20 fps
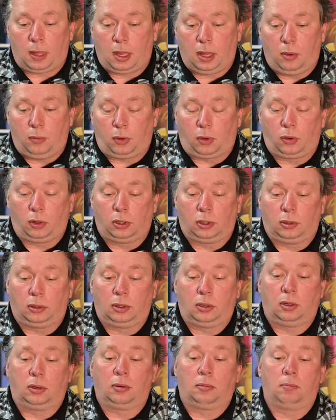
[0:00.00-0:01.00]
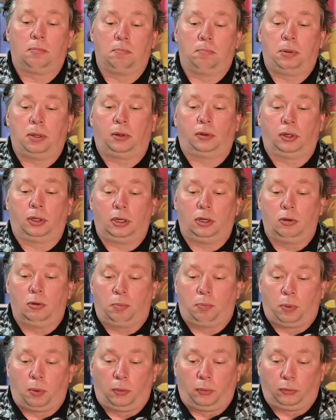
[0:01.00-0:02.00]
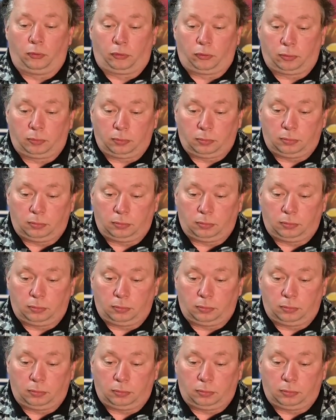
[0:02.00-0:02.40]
and we're gonna build a new pond.